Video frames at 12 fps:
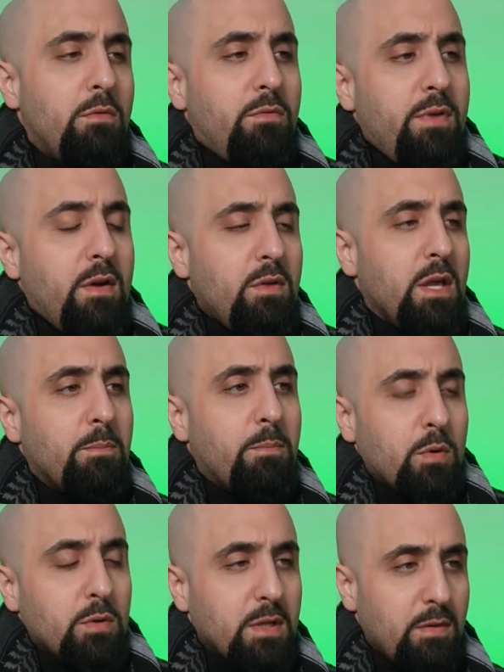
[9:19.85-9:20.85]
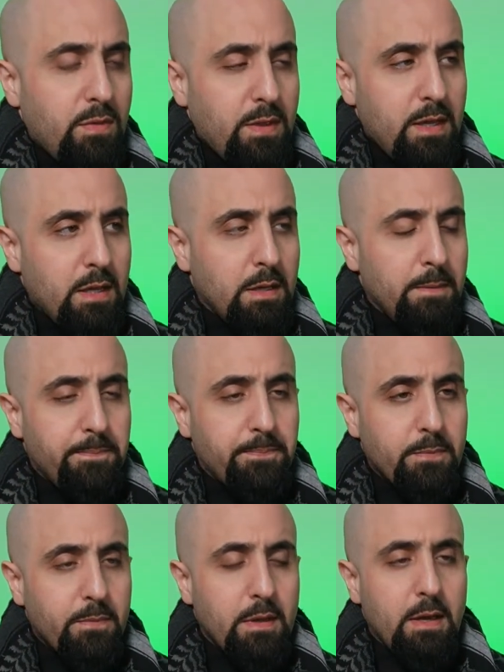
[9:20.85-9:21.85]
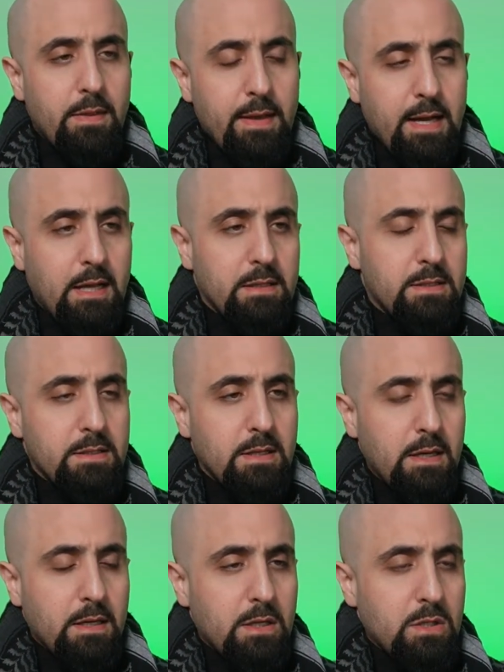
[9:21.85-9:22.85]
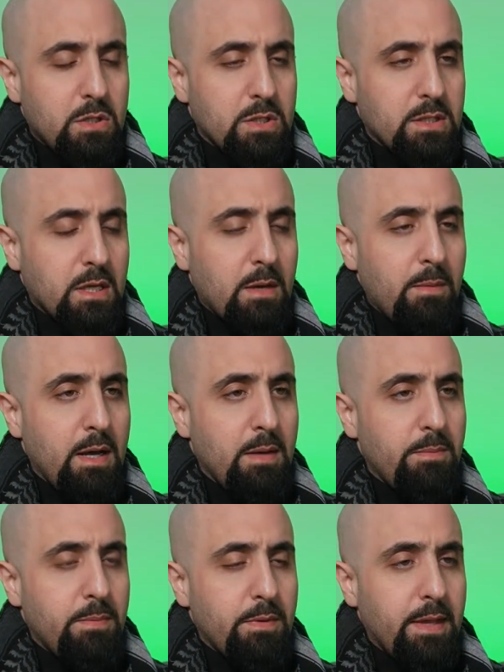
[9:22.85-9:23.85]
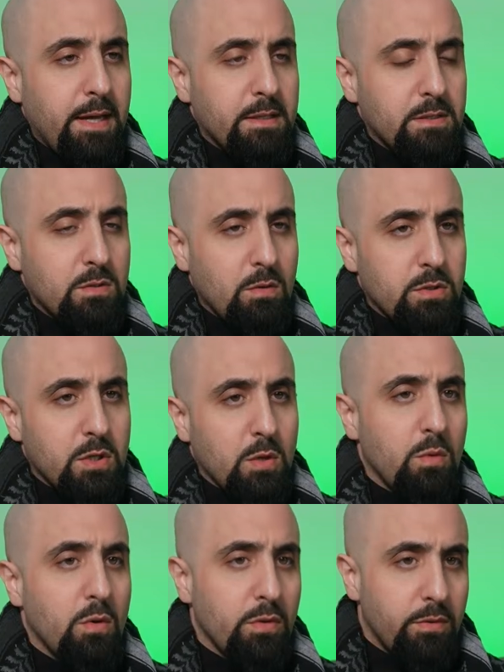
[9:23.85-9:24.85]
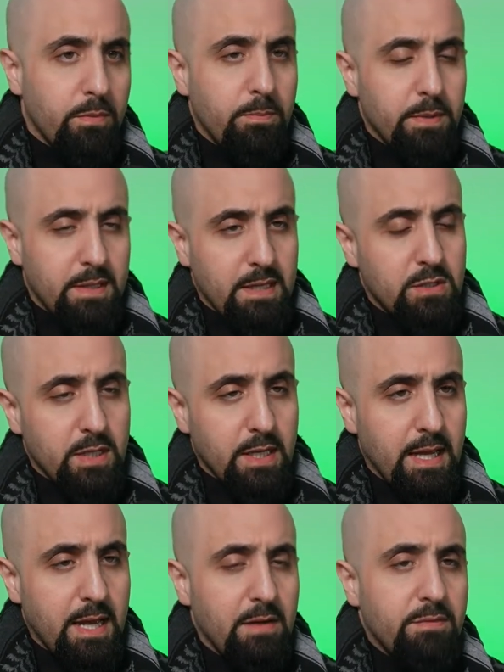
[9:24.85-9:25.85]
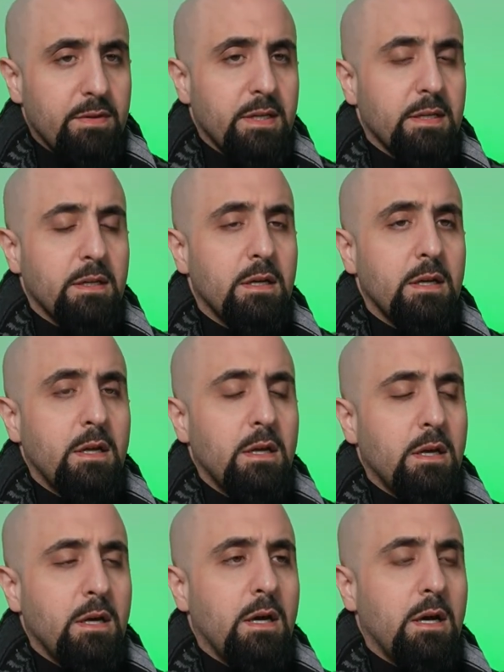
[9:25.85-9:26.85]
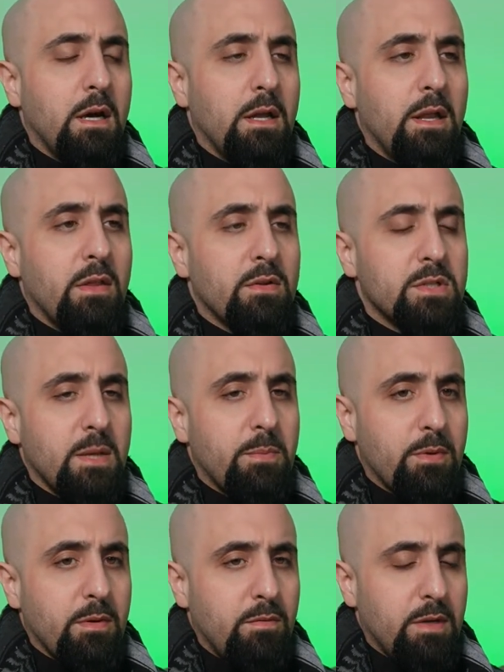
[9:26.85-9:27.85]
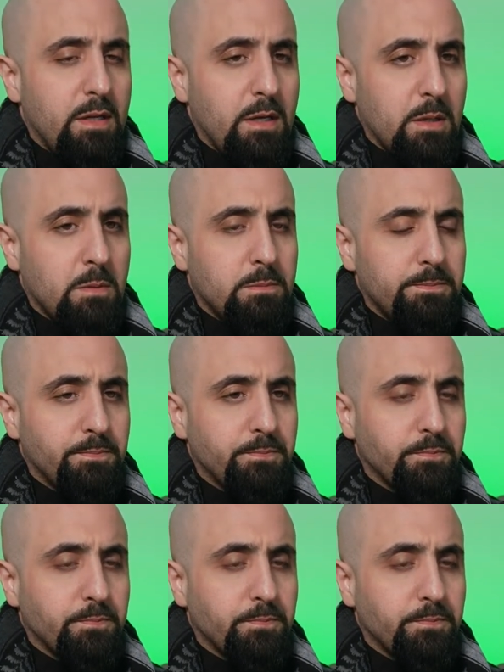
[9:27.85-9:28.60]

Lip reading: very important thing that's just come up. That's also worth potentially having another separate video